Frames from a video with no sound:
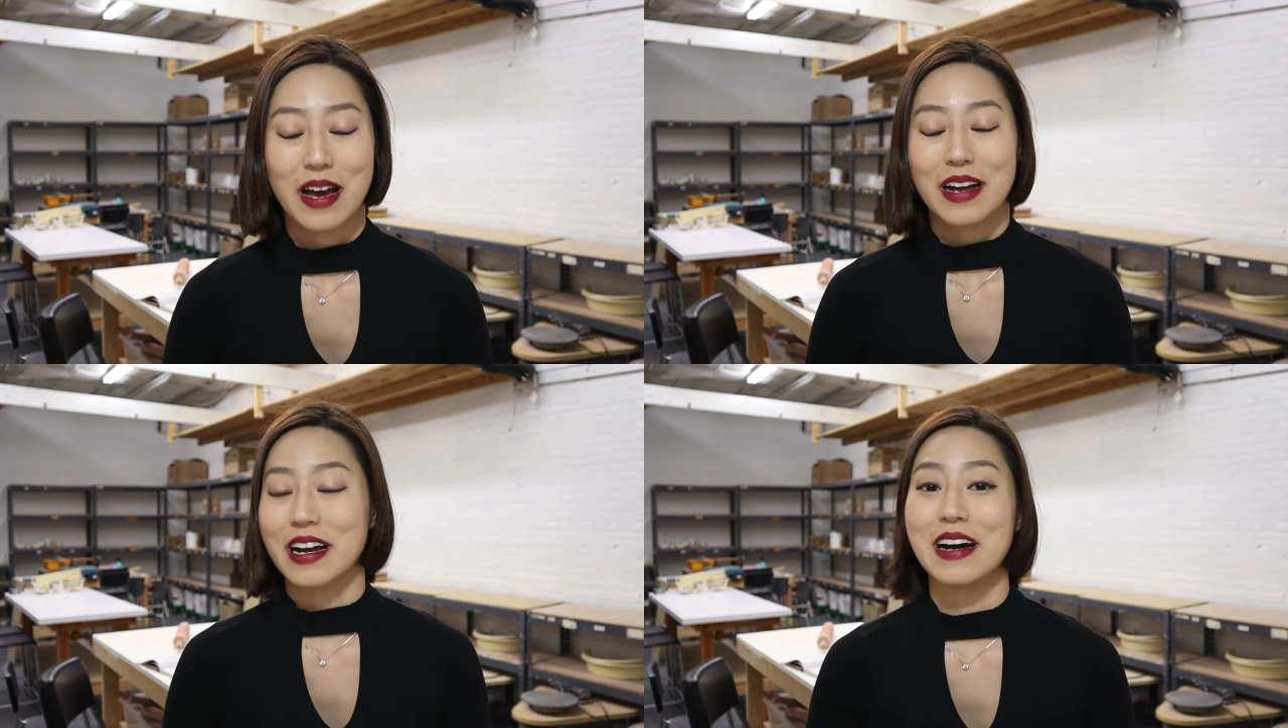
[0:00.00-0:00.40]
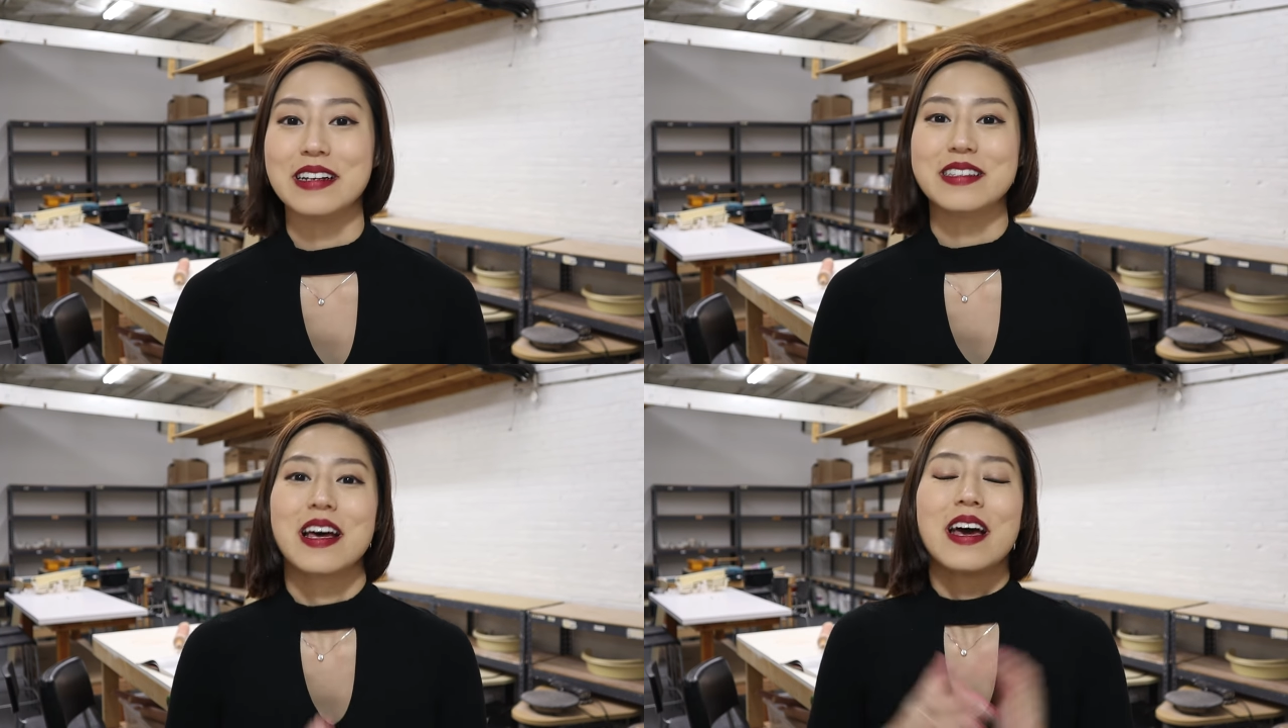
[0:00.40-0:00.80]

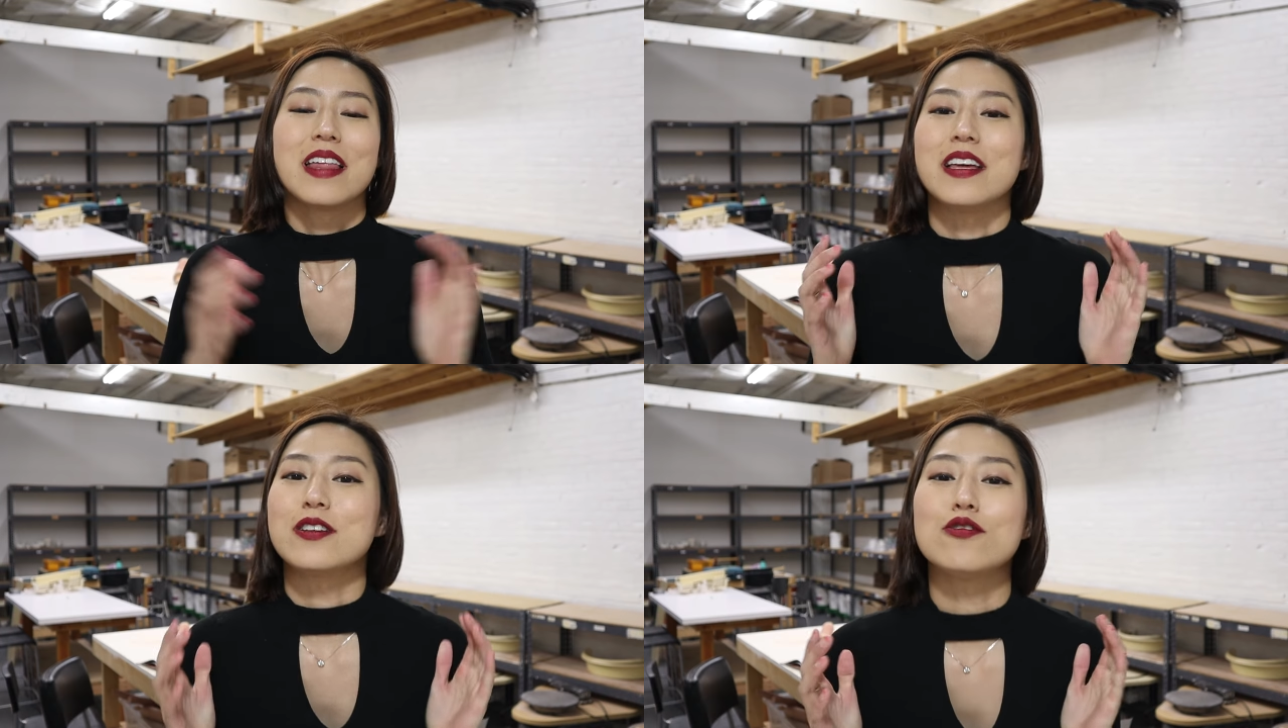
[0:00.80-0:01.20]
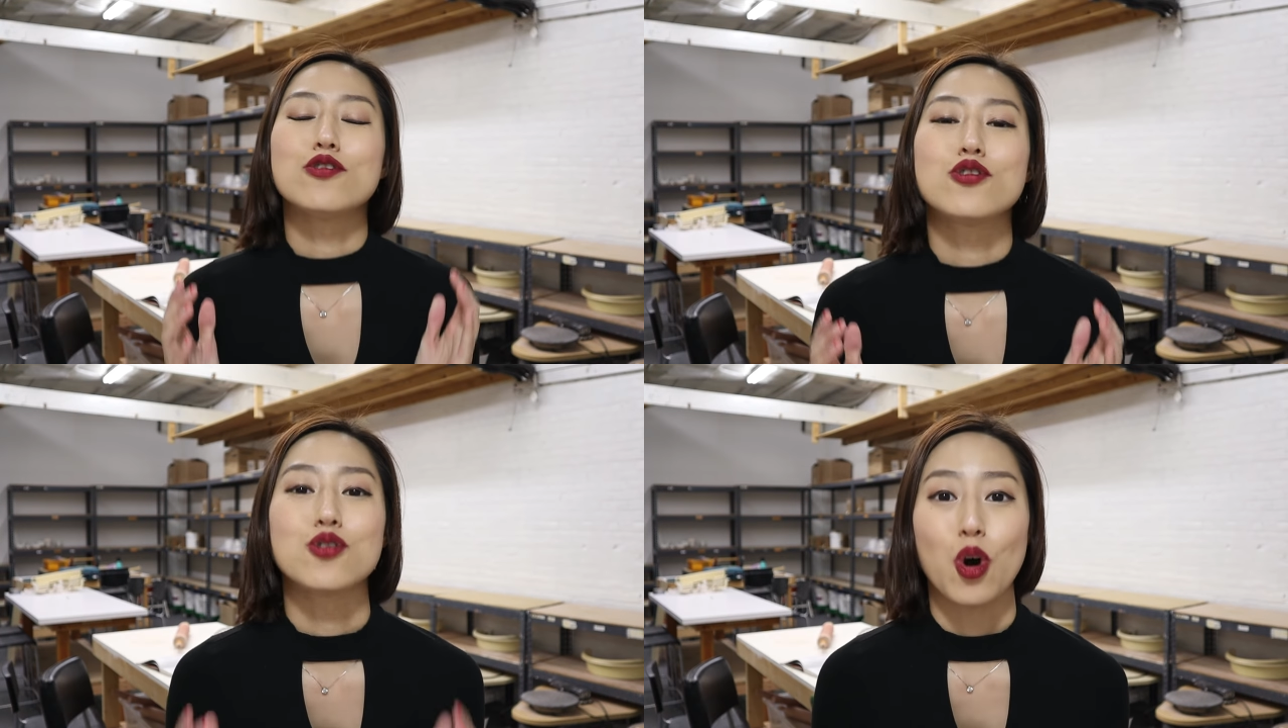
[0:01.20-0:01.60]
Guys, thank you
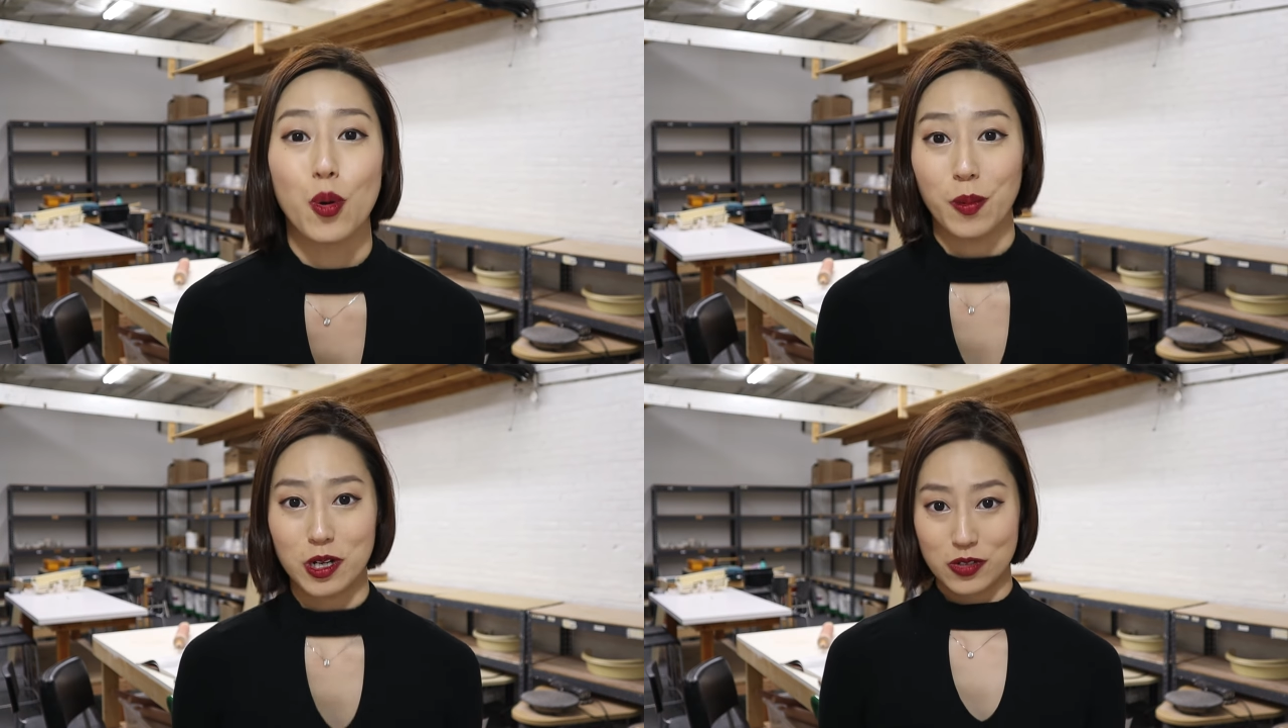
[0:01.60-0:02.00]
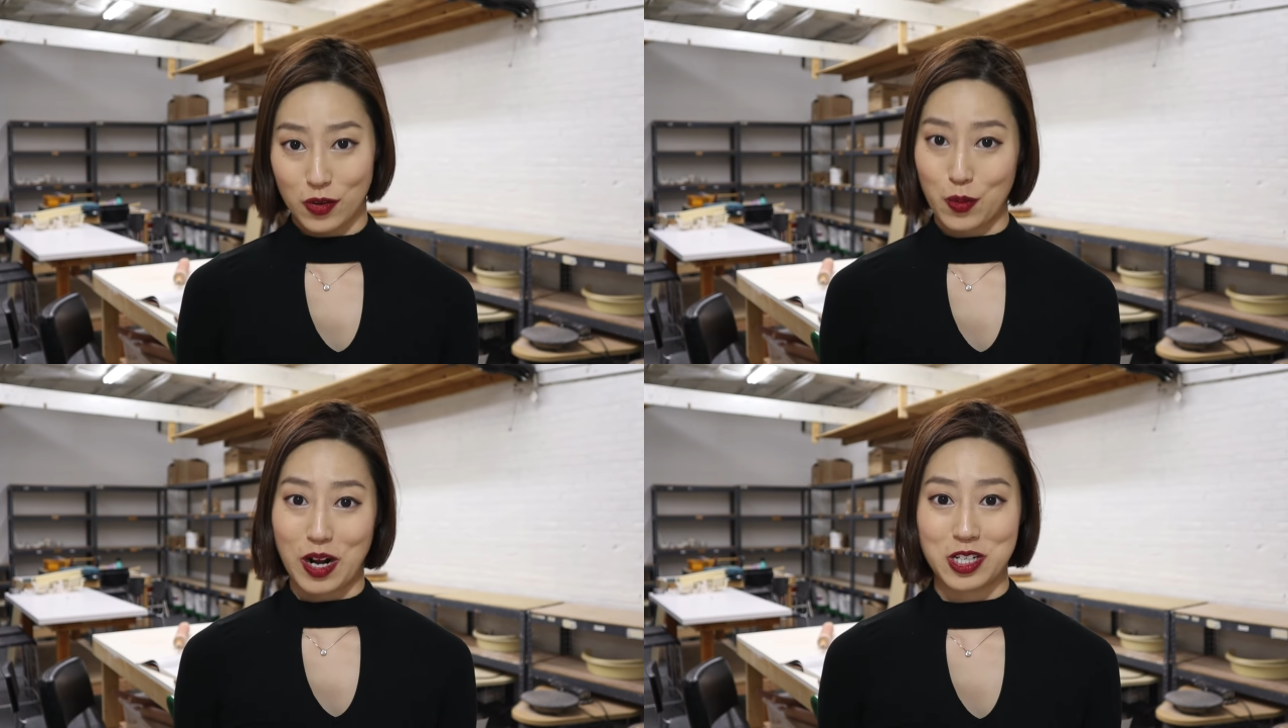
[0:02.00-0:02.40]
so much for
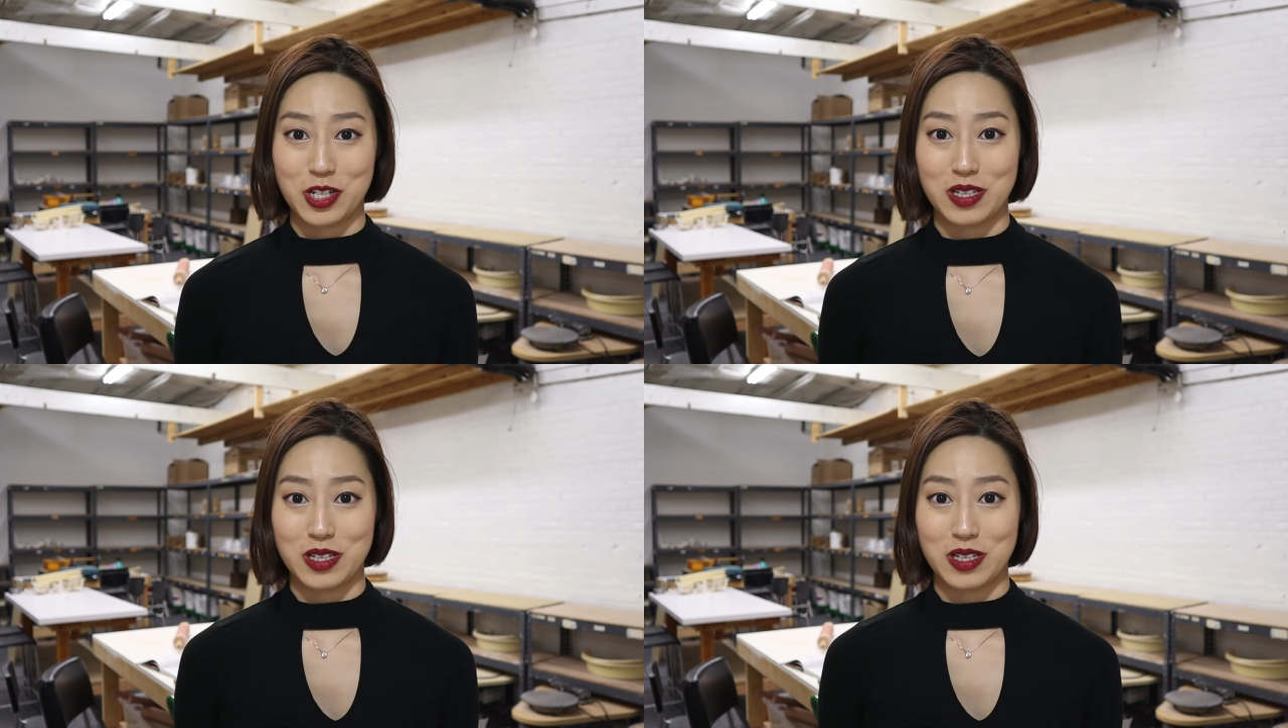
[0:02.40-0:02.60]
watching